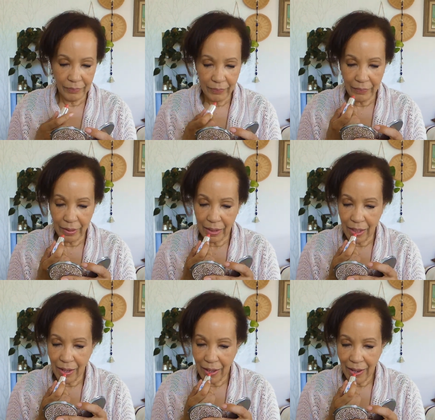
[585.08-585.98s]

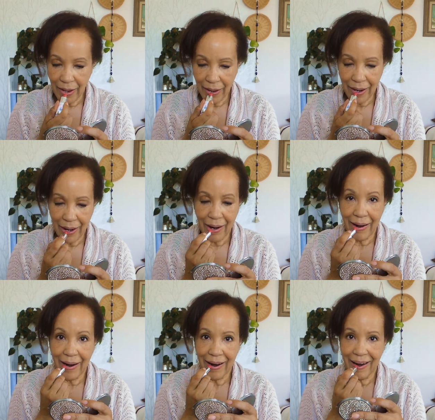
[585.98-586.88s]

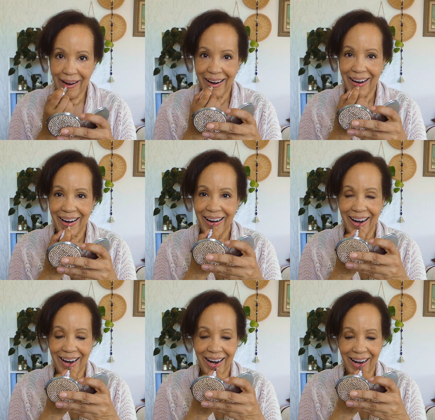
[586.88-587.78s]

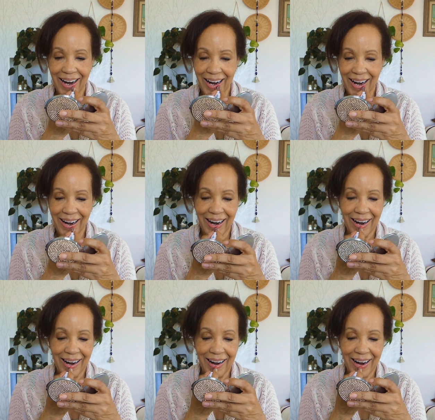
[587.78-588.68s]

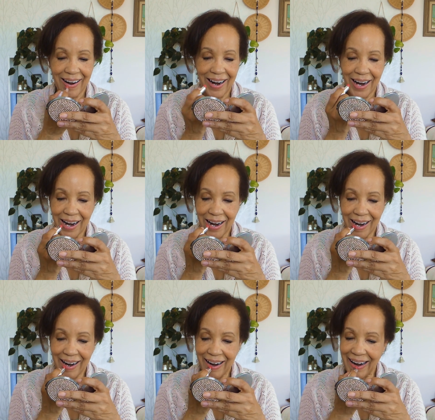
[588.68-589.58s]

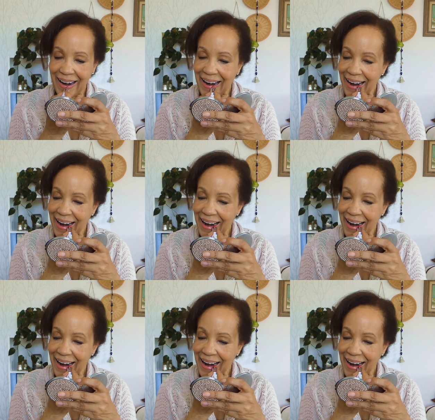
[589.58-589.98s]
No one is speaking in this clip.